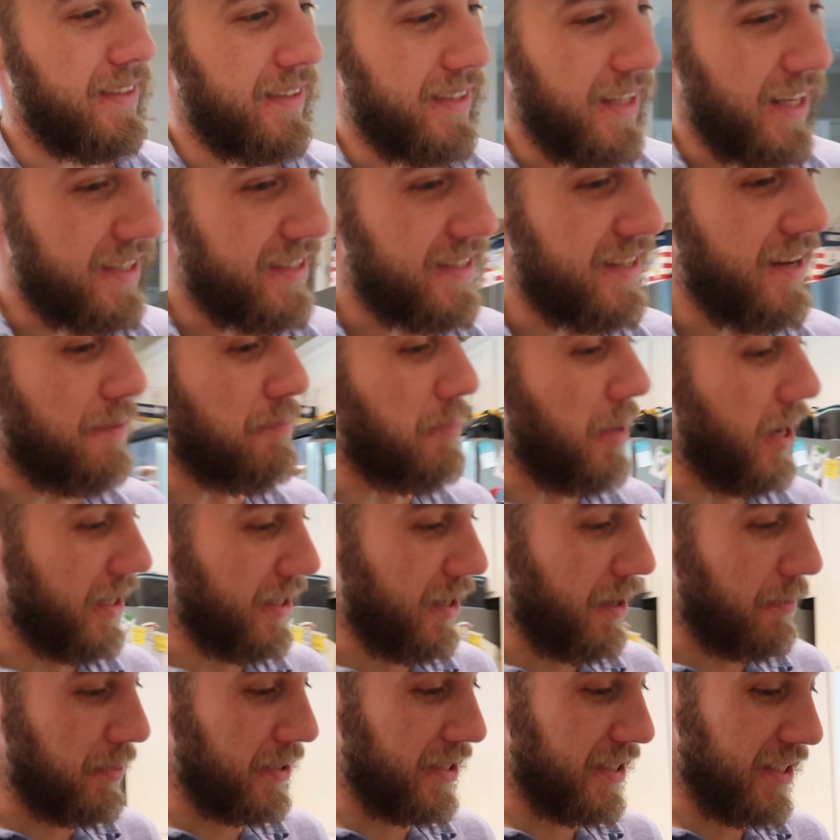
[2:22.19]
that's not my
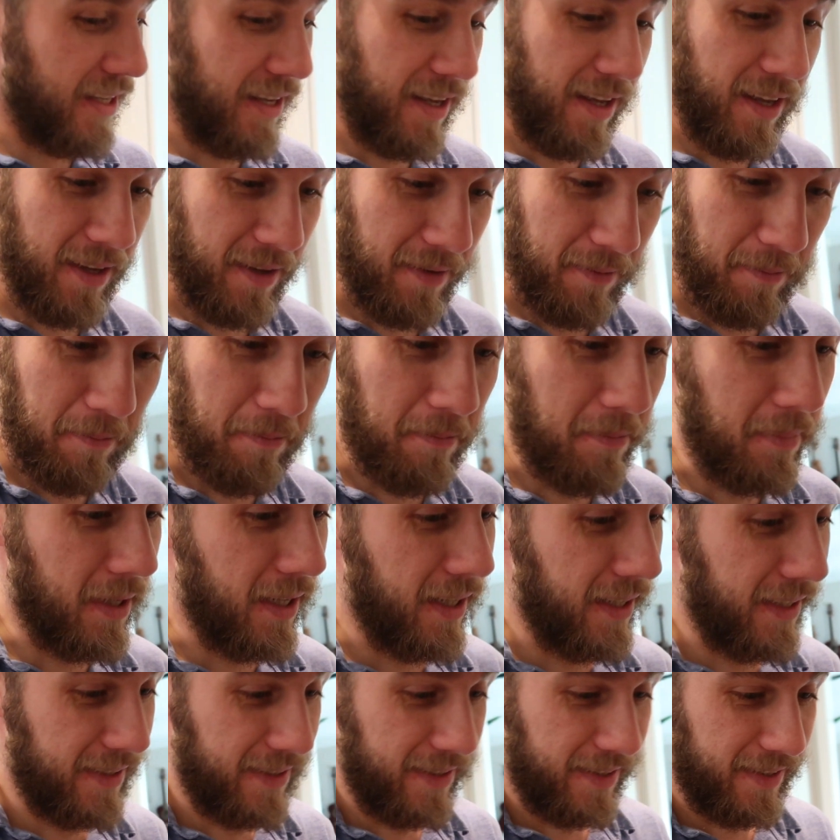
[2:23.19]
cup of tea,
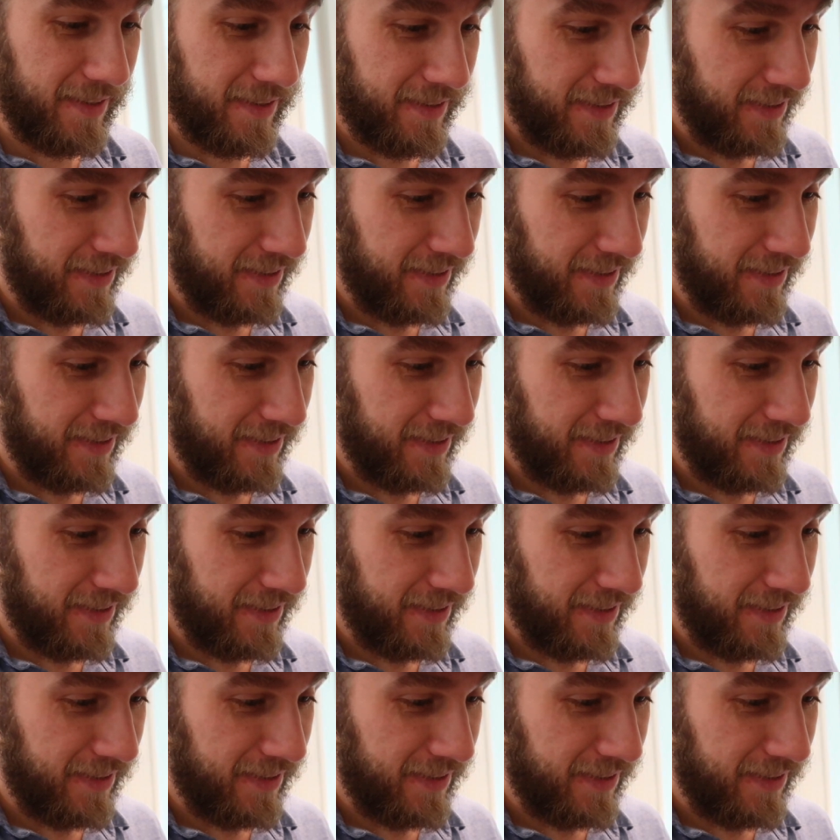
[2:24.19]
but